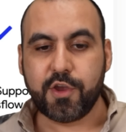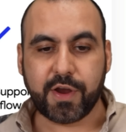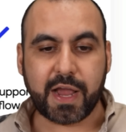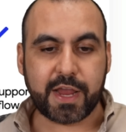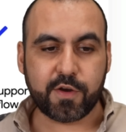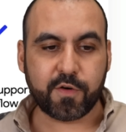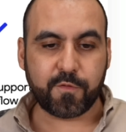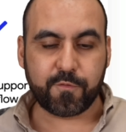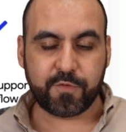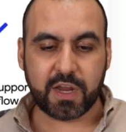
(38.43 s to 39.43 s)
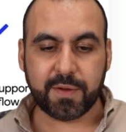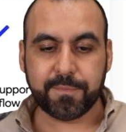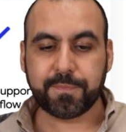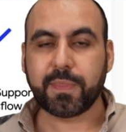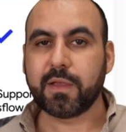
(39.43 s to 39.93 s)
You got your free
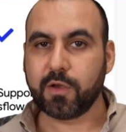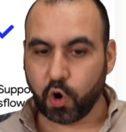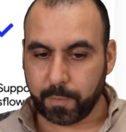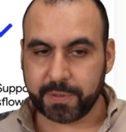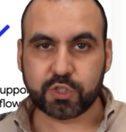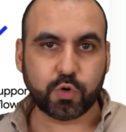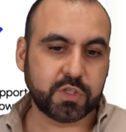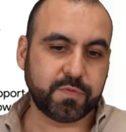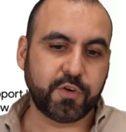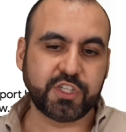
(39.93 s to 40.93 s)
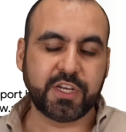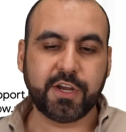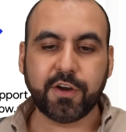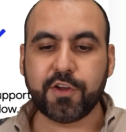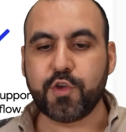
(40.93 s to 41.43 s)
open source version
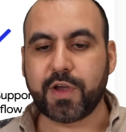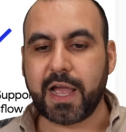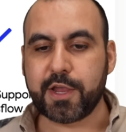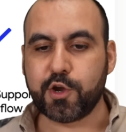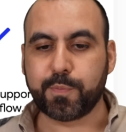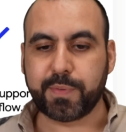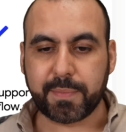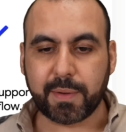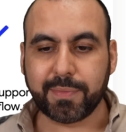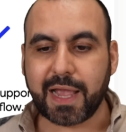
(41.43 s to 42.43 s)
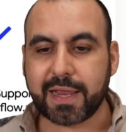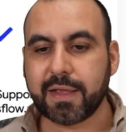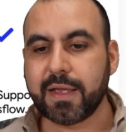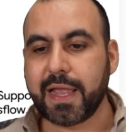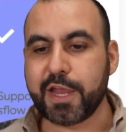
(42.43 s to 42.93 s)
here, you got your premium light
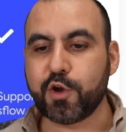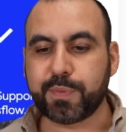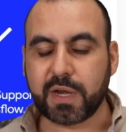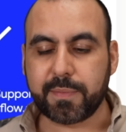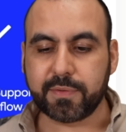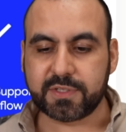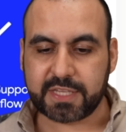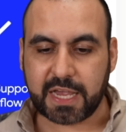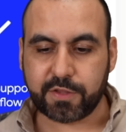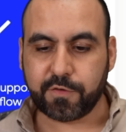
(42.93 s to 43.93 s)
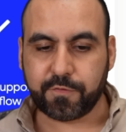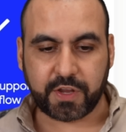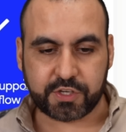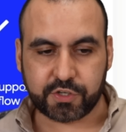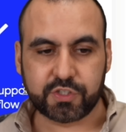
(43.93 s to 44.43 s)
and your premium standard
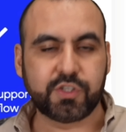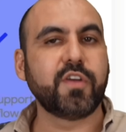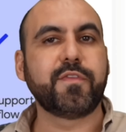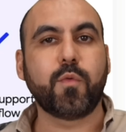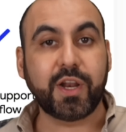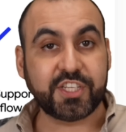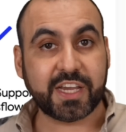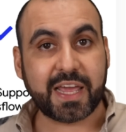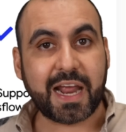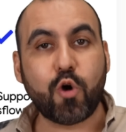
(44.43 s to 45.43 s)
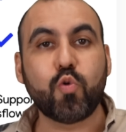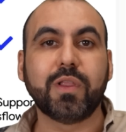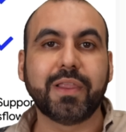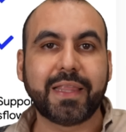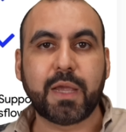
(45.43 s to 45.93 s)
features. So if you want to check it out,
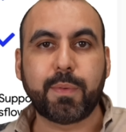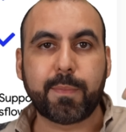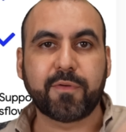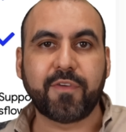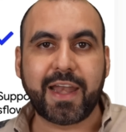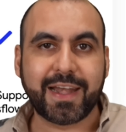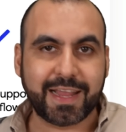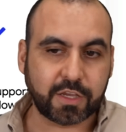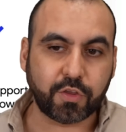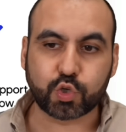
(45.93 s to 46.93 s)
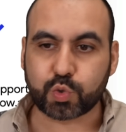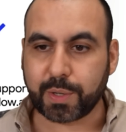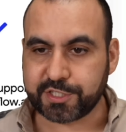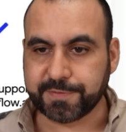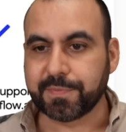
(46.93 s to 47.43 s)
link be provided in the
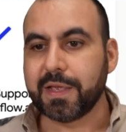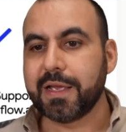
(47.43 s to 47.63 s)
description.